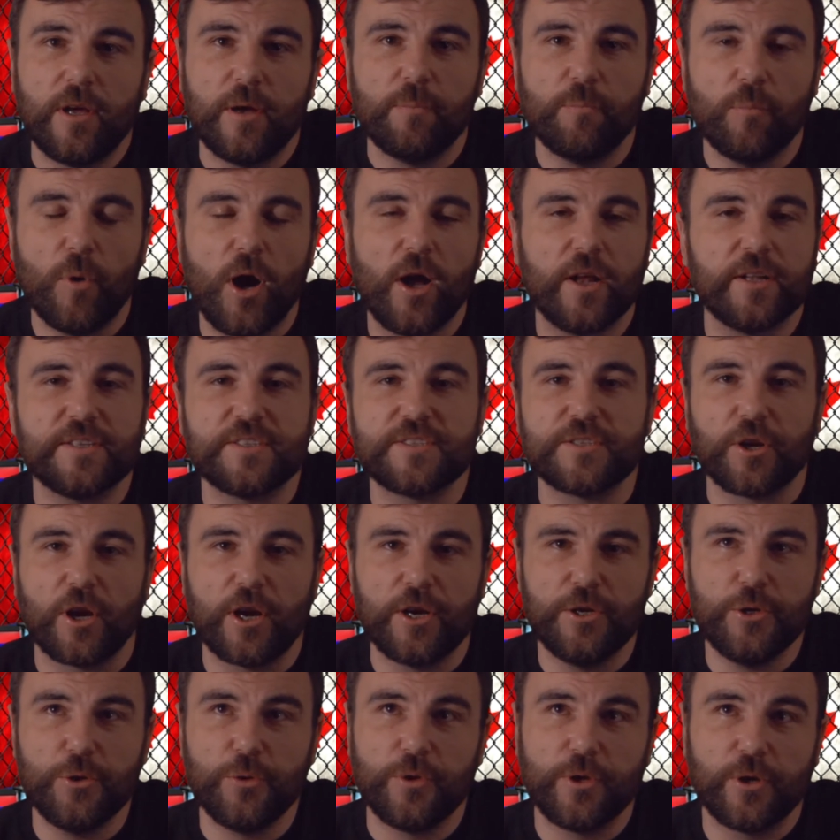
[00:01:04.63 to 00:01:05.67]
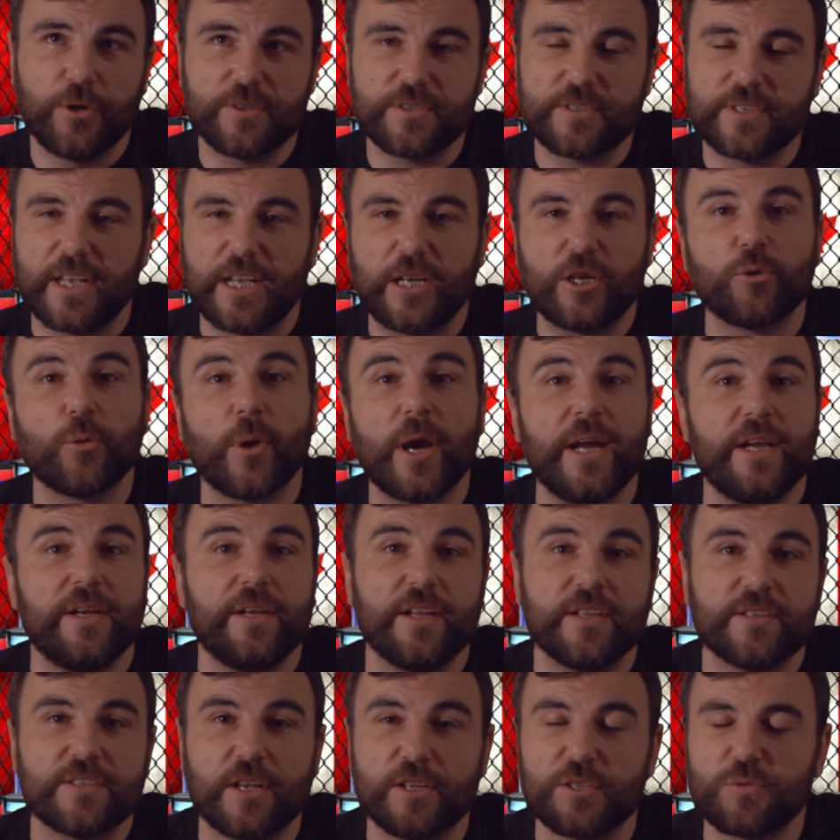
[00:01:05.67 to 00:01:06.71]
monster. I knew there was like
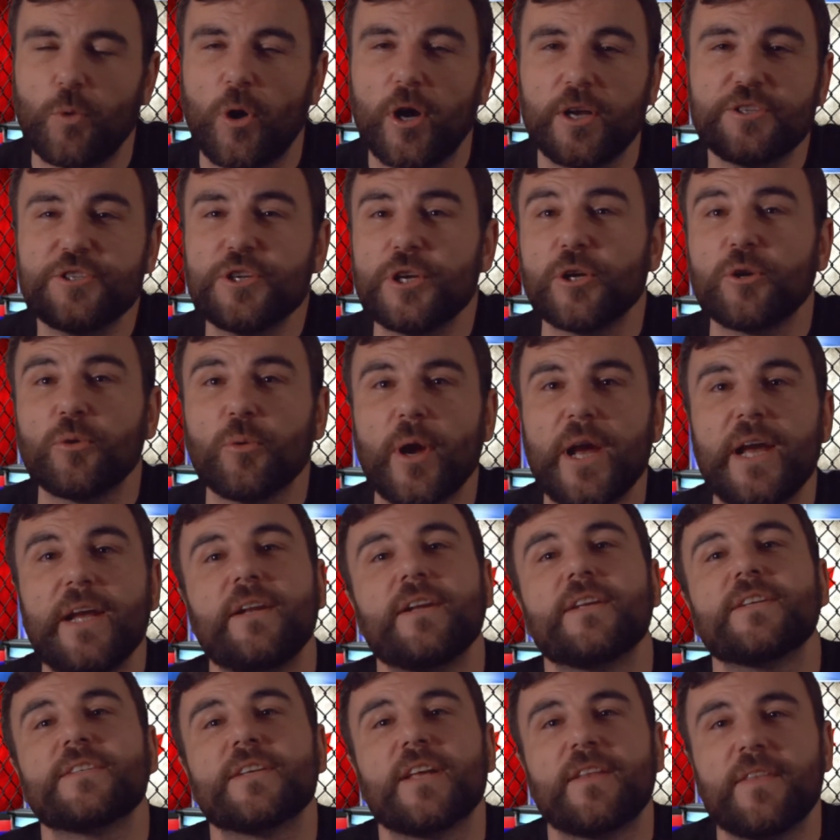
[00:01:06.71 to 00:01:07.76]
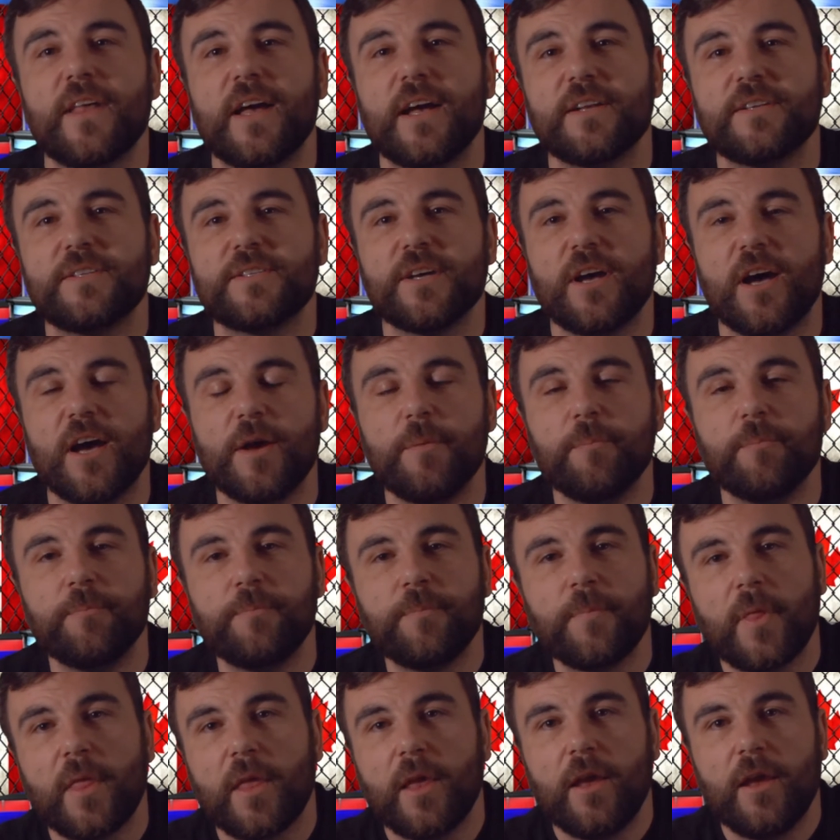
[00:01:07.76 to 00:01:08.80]
greatness. I was watching greatness at that time,
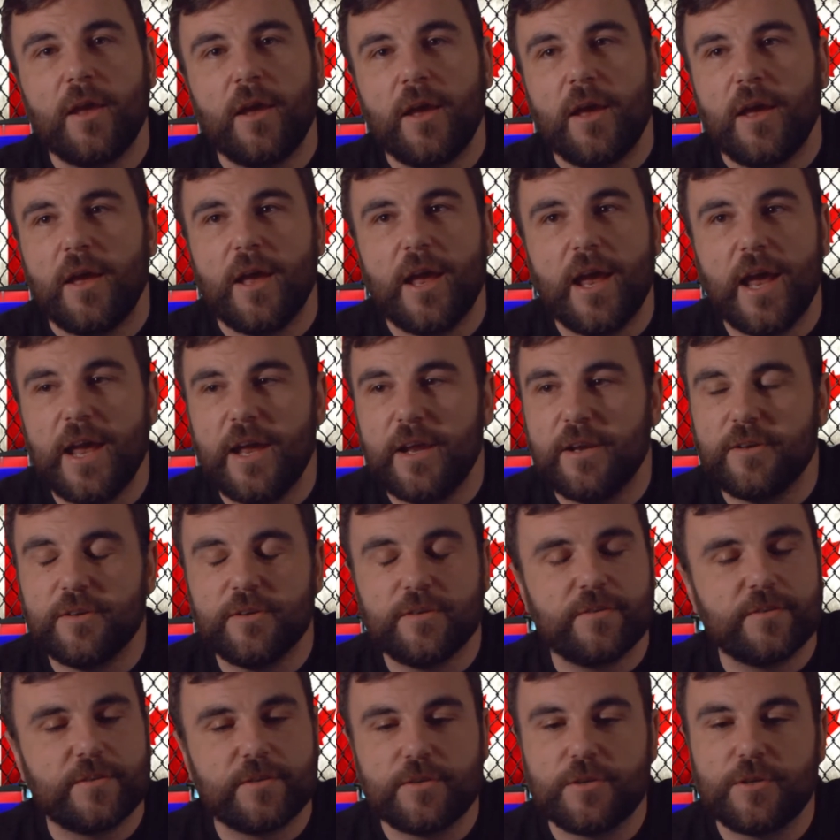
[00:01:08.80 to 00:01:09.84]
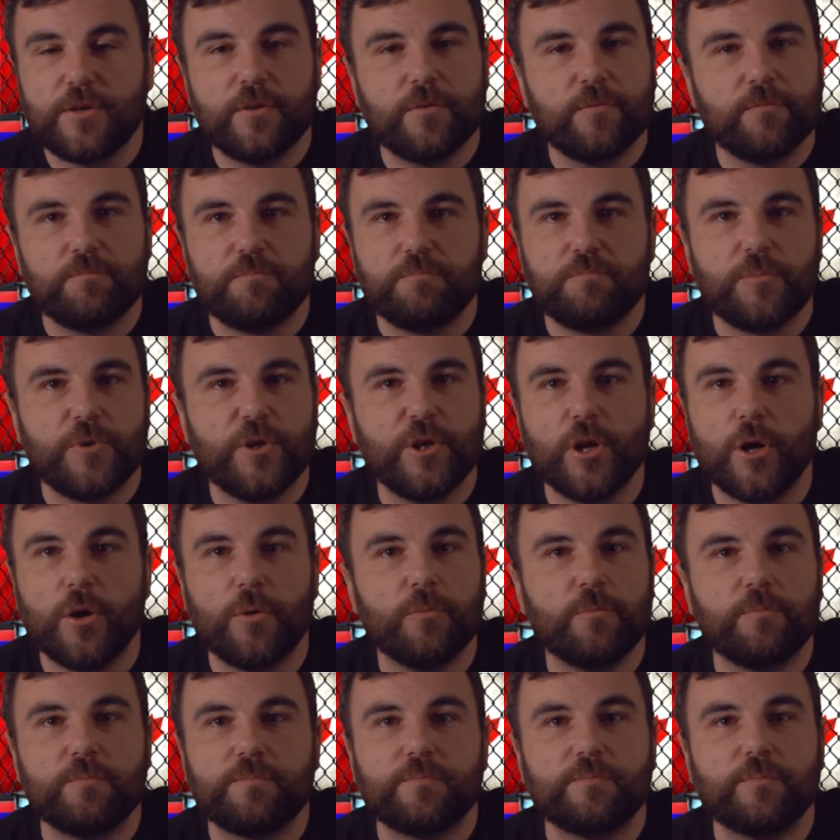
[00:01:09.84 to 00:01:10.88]
and
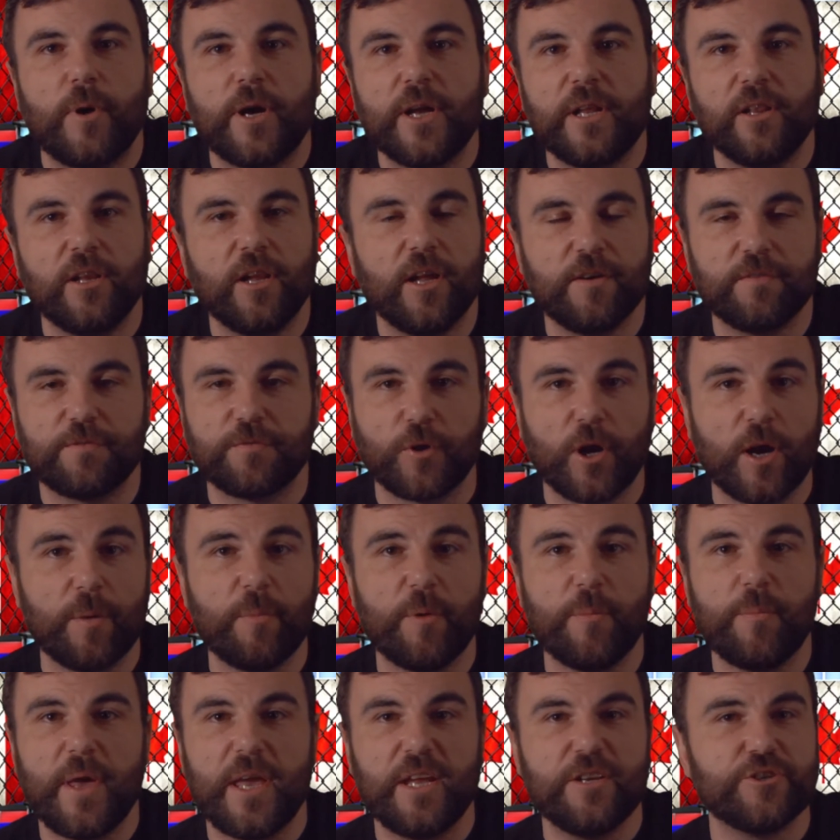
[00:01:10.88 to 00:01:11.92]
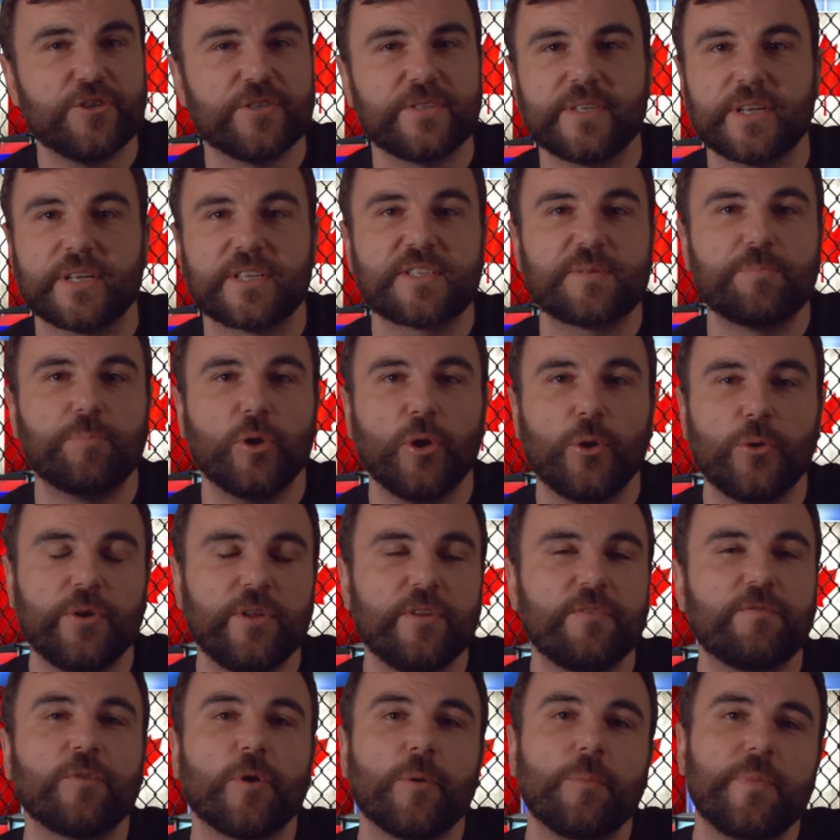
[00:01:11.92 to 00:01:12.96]
my love for MMA just
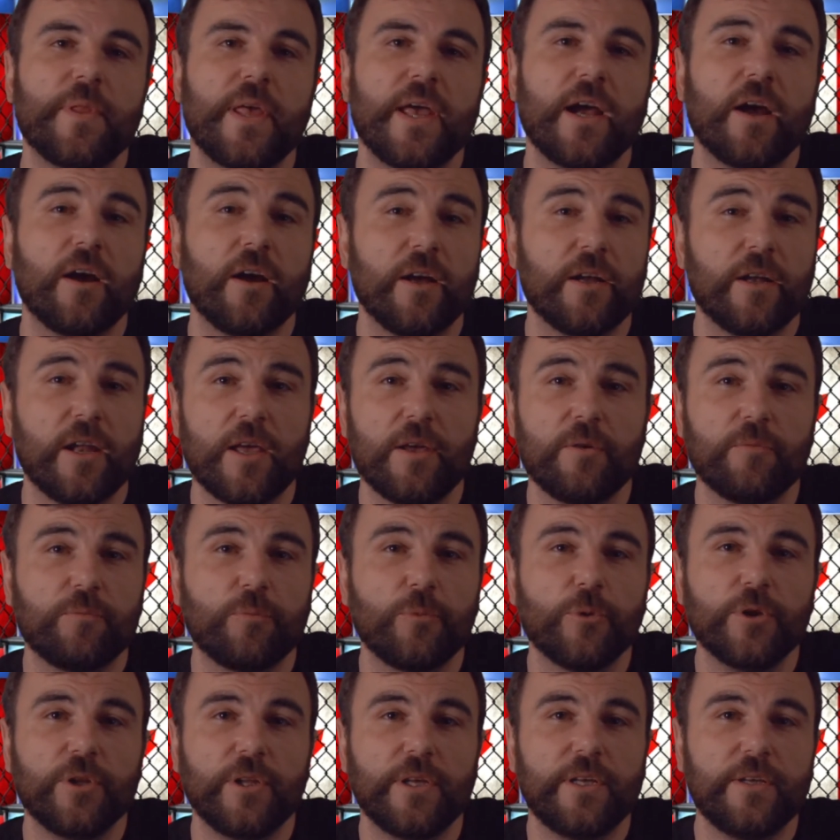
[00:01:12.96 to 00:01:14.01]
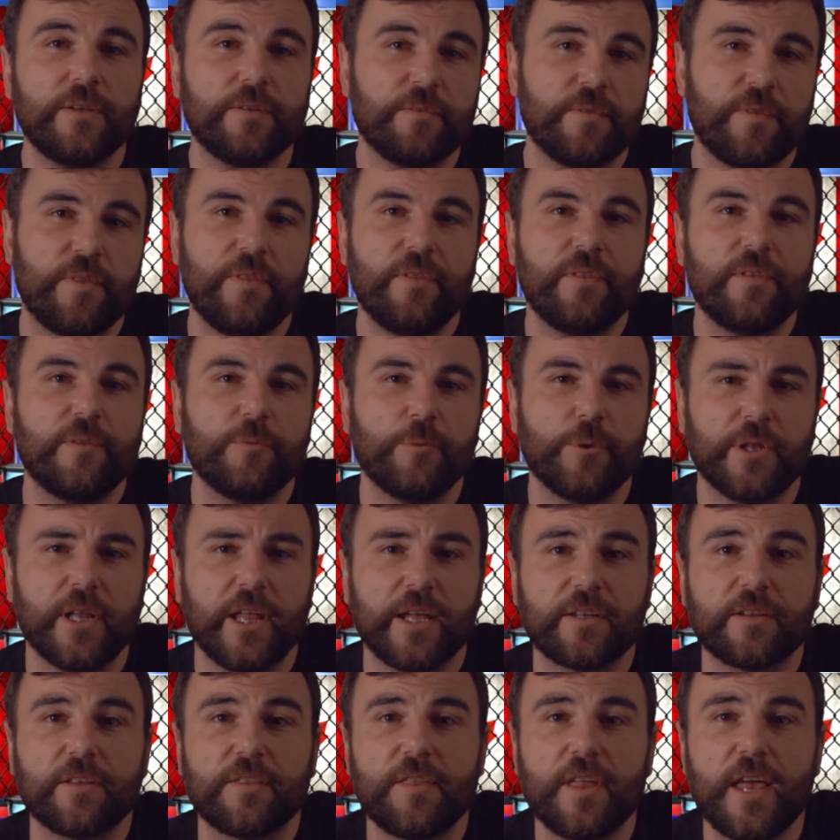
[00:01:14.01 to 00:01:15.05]
exploded from there, and I really would
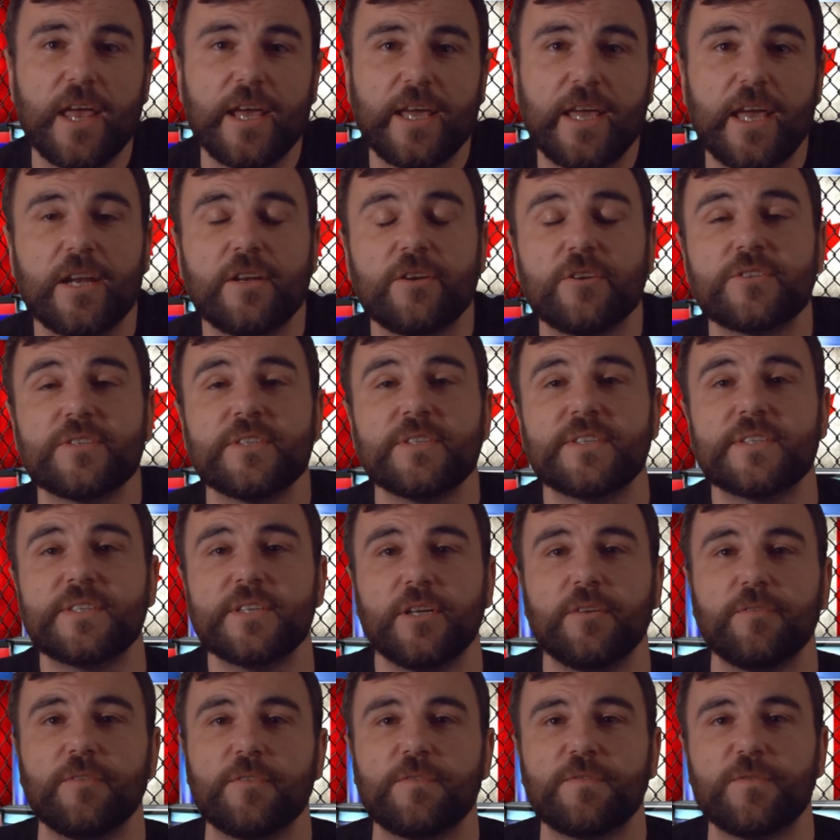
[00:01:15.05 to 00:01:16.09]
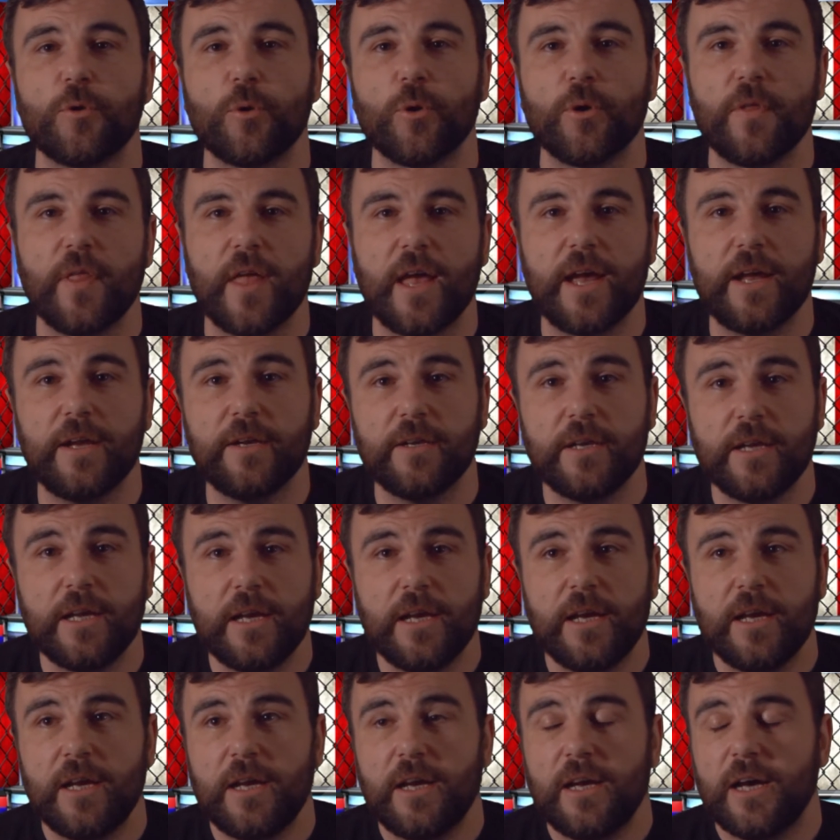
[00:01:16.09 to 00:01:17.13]
like to thank Anderson Silva for that.
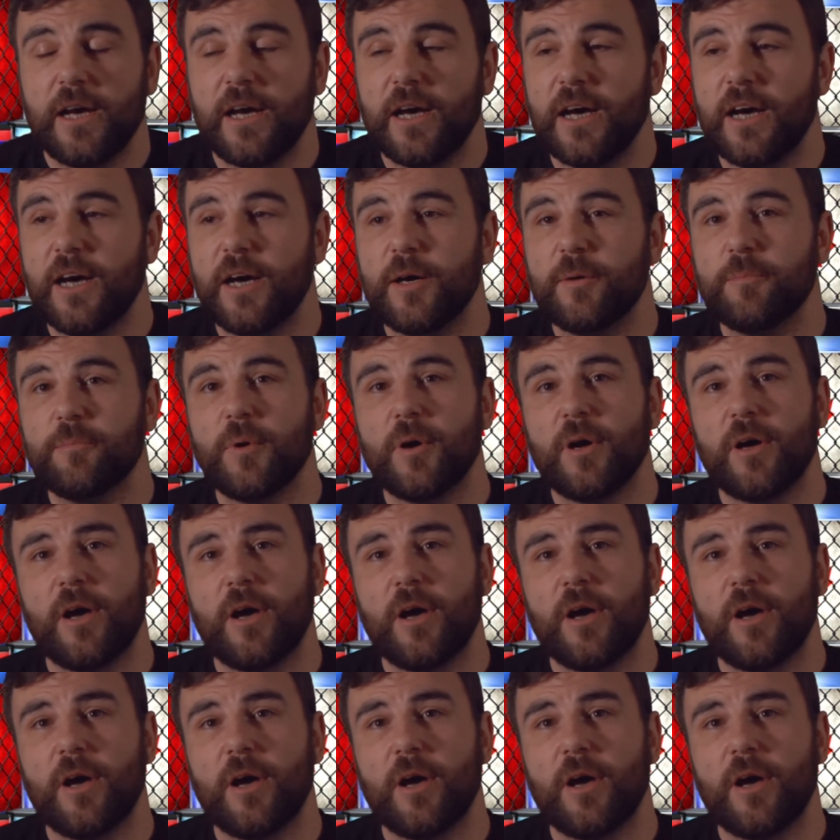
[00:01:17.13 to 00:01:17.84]
I